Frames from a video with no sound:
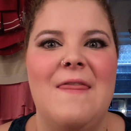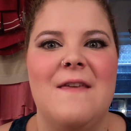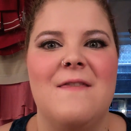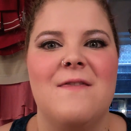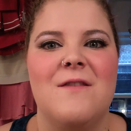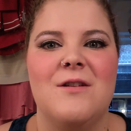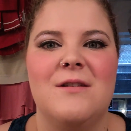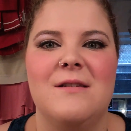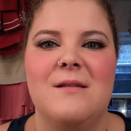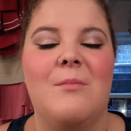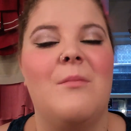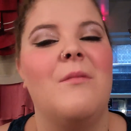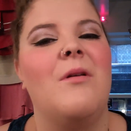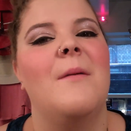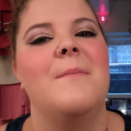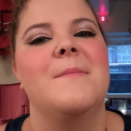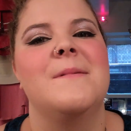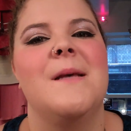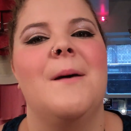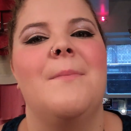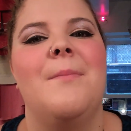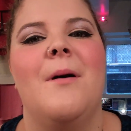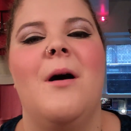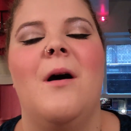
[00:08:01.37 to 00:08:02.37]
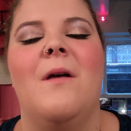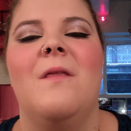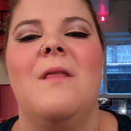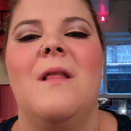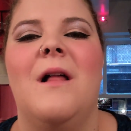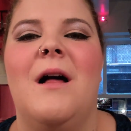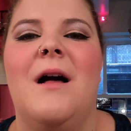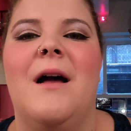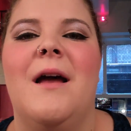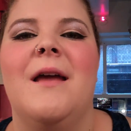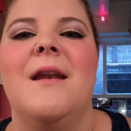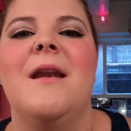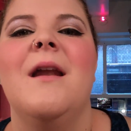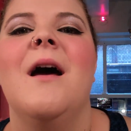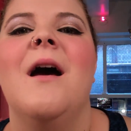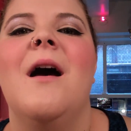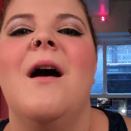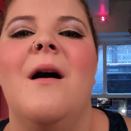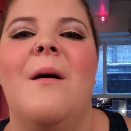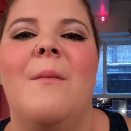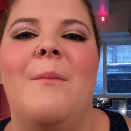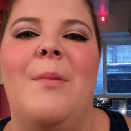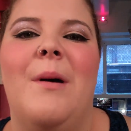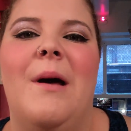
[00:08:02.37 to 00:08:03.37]
think there's some clips up online.
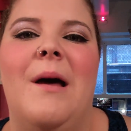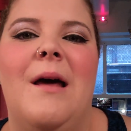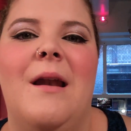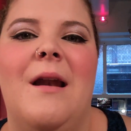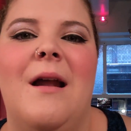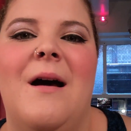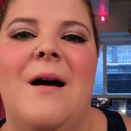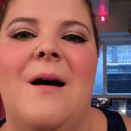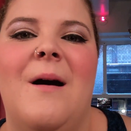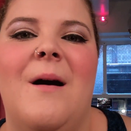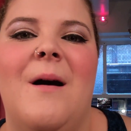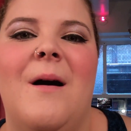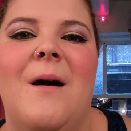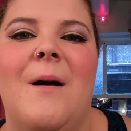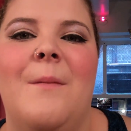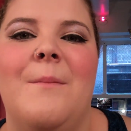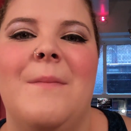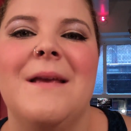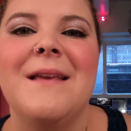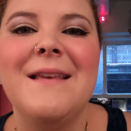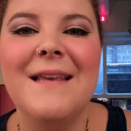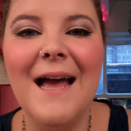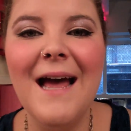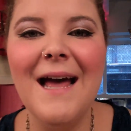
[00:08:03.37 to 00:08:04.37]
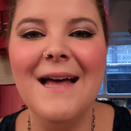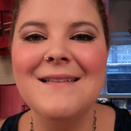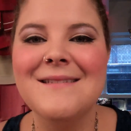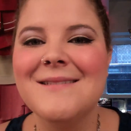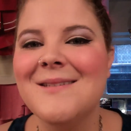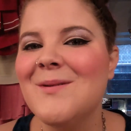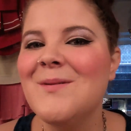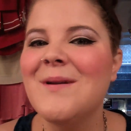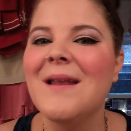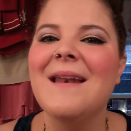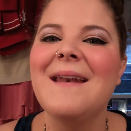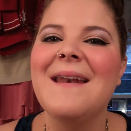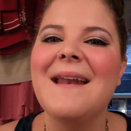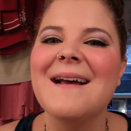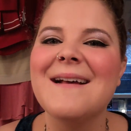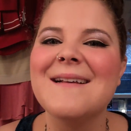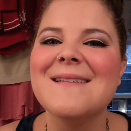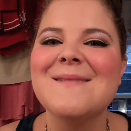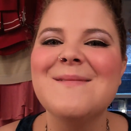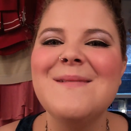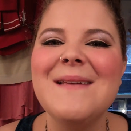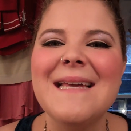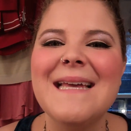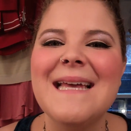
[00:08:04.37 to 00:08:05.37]
But um, yeah, tune in
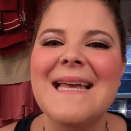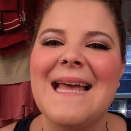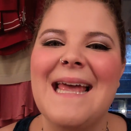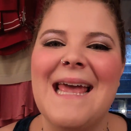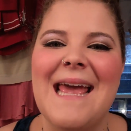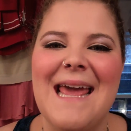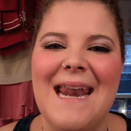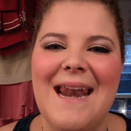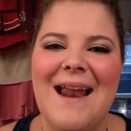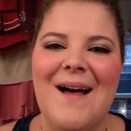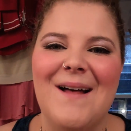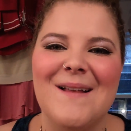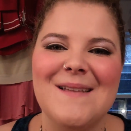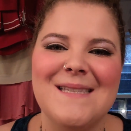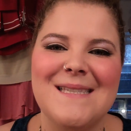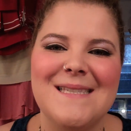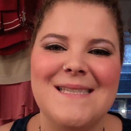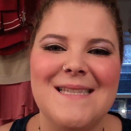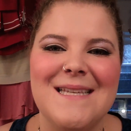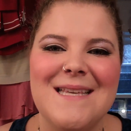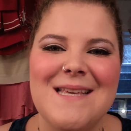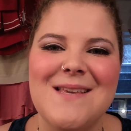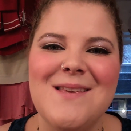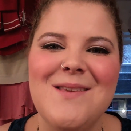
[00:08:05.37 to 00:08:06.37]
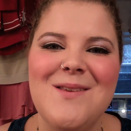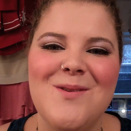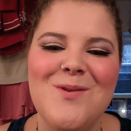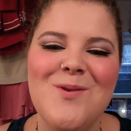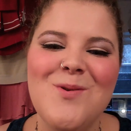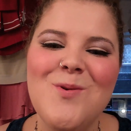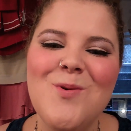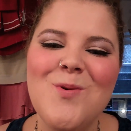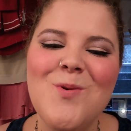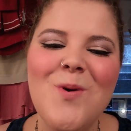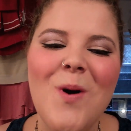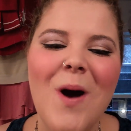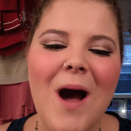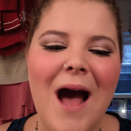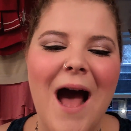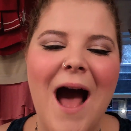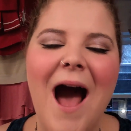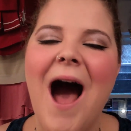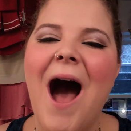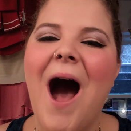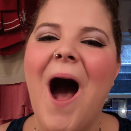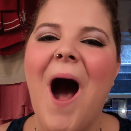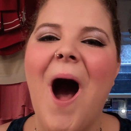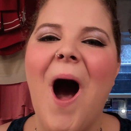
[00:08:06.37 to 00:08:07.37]
next week and I'll see you
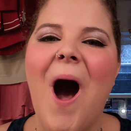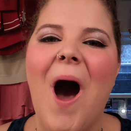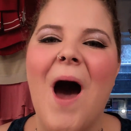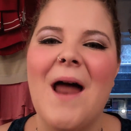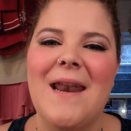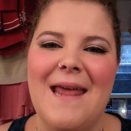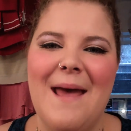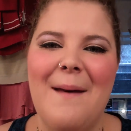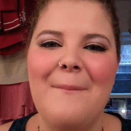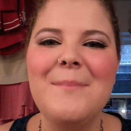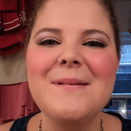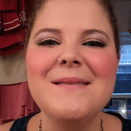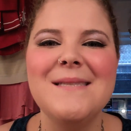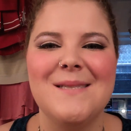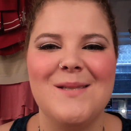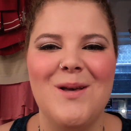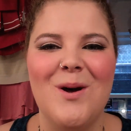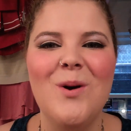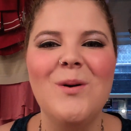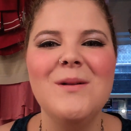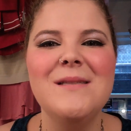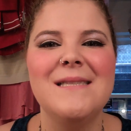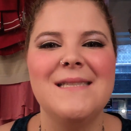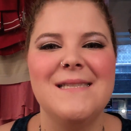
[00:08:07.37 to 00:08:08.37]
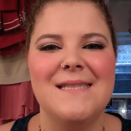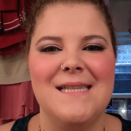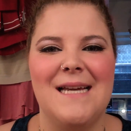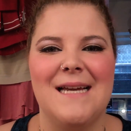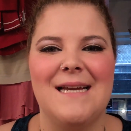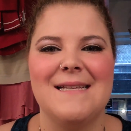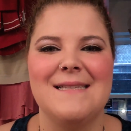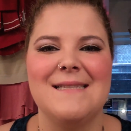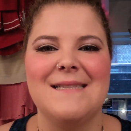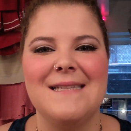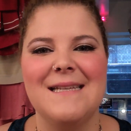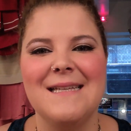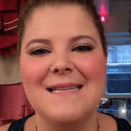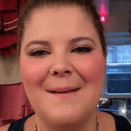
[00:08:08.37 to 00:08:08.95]
on episode 6.